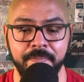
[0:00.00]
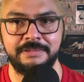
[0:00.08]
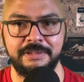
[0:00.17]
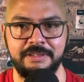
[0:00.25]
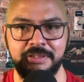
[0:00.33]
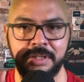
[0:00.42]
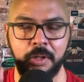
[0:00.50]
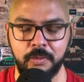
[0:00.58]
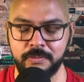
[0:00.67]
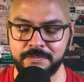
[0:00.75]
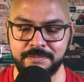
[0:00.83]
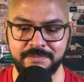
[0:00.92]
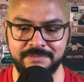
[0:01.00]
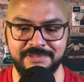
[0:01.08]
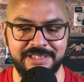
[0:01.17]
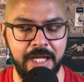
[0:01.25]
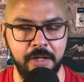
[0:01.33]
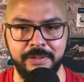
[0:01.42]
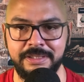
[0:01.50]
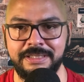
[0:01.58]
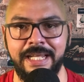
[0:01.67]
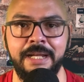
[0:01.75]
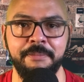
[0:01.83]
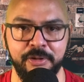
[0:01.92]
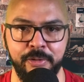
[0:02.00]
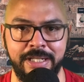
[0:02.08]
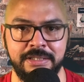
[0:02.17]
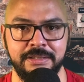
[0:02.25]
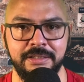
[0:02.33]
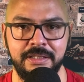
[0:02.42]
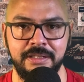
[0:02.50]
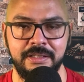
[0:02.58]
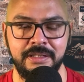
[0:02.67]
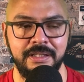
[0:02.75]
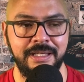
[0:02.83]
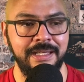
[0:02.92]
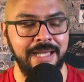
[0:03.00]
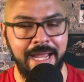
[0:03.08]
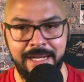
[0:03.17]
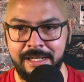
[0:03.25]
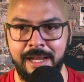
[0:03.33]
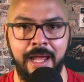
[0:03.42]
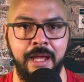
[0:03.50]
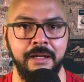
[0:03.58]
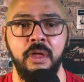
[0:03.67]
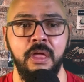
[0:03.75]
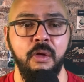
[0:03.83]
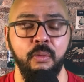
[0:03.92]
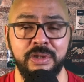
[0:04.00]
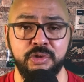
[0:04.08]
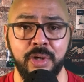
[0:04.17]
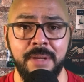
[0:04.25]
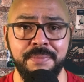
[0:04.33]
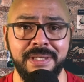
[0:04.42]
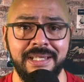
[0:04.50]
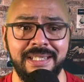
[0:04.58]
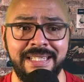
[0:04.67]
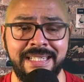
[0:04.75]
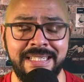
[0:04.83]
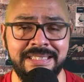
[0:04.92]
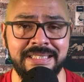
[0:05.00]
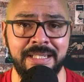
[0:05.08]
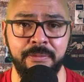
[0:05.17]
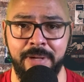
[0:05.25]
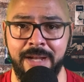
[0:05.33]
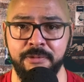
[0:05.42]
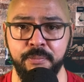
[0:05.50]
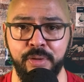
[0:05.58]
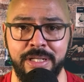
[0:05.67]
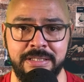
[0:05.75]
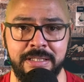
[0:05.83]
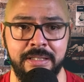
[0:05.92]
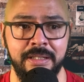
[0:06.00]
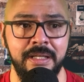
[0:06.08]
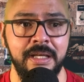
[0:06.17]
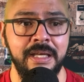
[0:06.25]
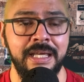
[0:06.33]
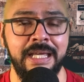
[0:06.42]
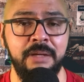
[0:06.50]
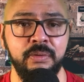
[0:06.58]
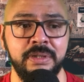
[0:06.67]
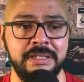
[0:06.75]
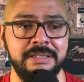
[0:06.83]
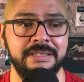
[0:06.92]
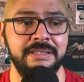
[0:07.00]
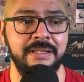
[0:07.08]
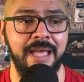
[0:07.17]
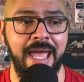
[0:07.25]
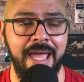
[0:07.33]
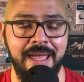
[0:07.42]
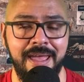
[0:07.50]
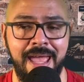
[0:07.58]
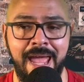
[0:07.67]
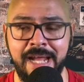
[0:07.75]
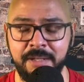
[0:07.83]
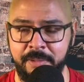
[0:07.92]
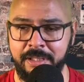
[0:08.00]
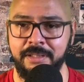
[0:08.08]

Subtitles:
So, terrorists and immigration, hand in hand. When Trump initially ran for president, he was adamant